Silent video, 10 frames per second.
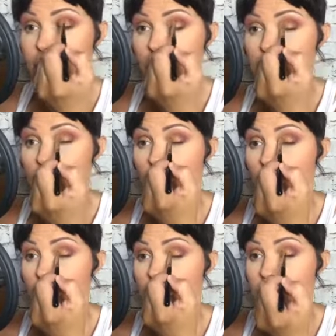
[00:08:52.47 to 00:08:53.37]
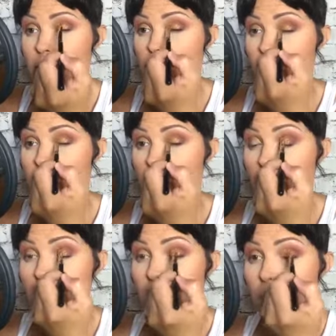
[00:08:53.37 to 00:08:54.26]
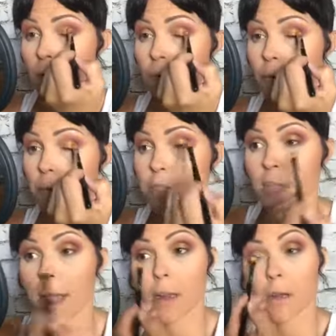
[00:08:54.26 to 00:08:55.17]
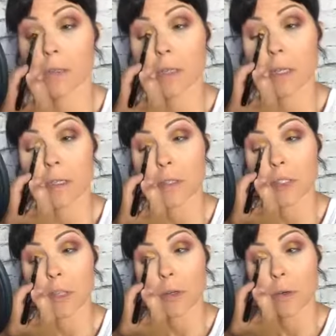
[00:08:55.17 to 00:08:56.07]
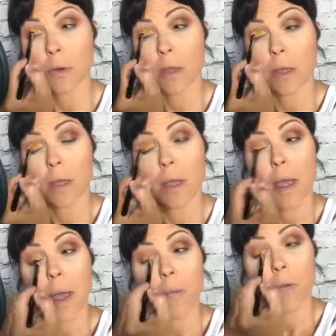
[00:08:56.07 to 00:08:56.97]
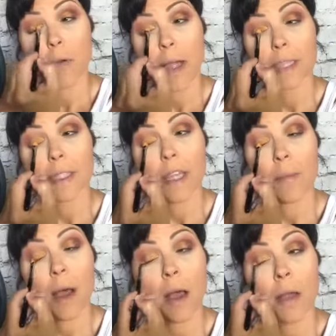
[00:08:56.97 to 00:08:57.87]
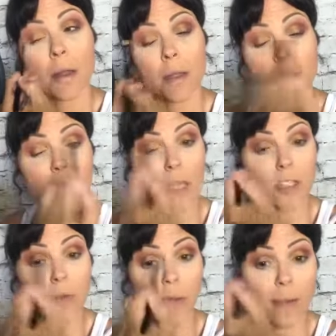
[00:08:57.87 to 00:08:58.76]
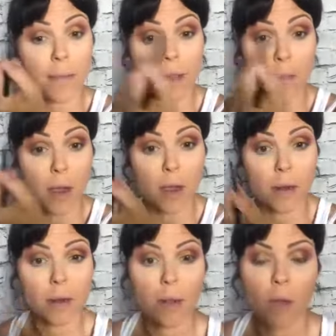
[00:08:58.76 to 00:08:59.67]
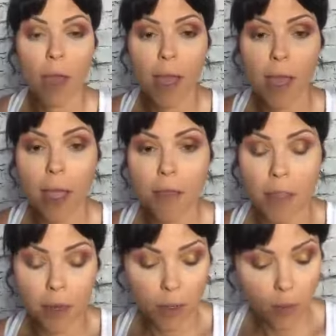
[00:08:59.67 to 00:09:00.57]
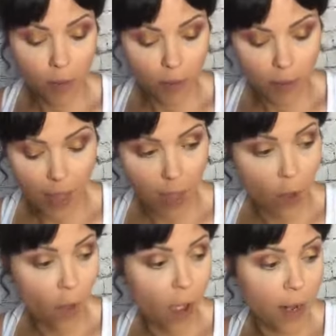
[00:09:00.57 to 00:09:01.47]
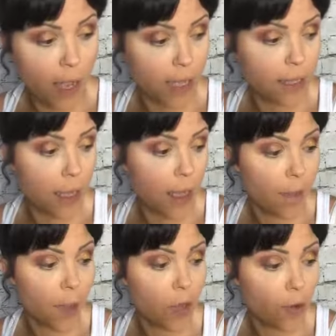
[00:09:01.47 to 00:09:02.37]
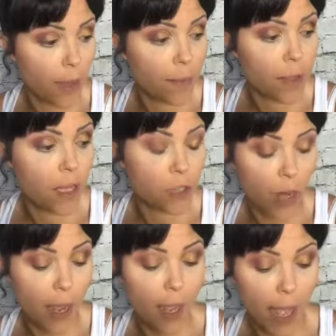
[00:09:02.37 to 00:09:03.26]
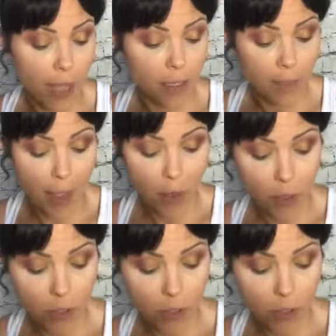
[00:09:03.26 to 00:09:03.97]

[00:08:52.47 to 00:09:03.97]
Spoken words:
So the important thing to remember about cream shadows is to press them on, not swipe them on, okay? And then they go on as cream, but they dry as a powder.